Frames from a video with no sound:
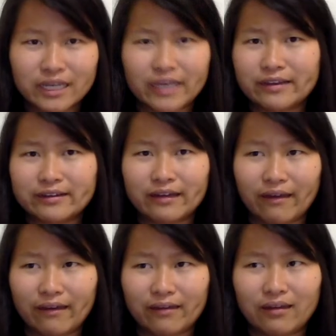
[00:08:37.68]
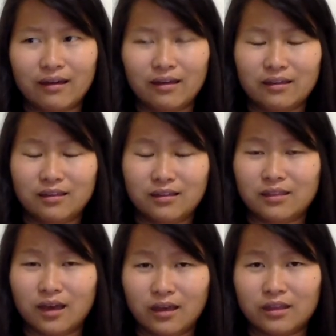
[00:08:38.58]
in
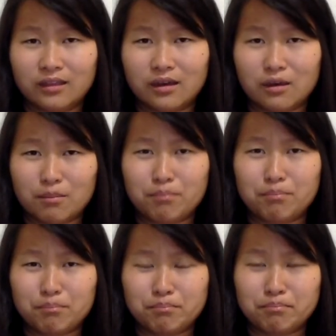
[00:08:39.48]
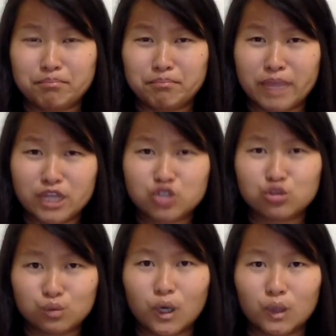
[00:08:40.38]
the major
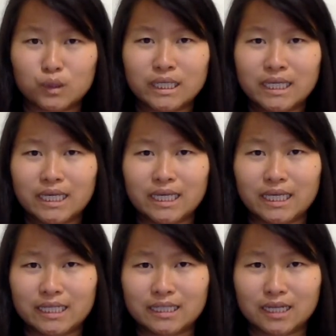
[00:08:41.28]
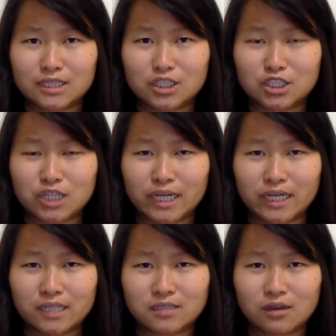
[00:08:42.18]
road in Nanjing, China.
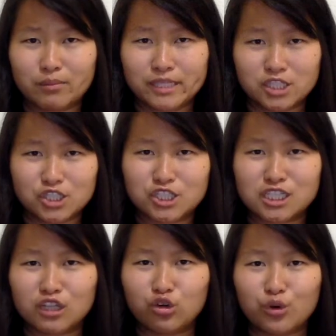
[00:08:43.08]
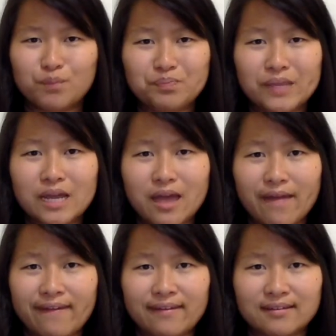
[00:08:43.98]
It's called Beijing Xilu,
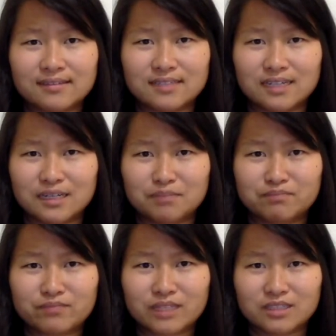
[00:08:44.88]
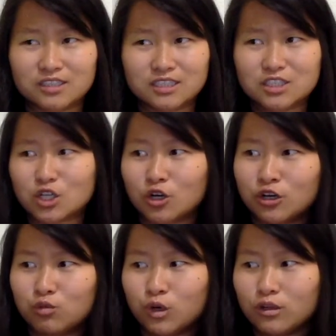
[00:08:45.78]
and it just
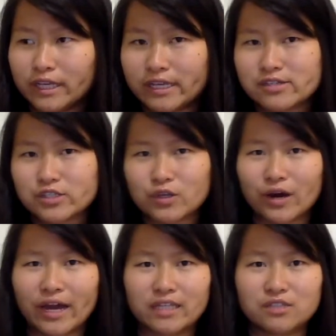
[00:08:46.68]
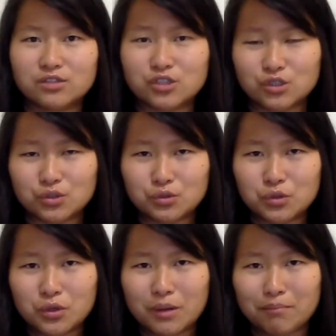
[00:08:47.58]
started rolling. So I had to do
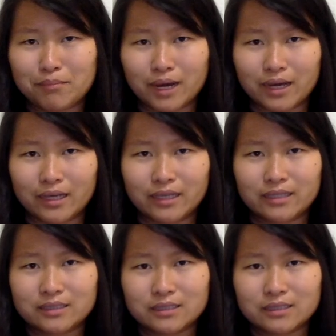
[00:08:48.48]
my,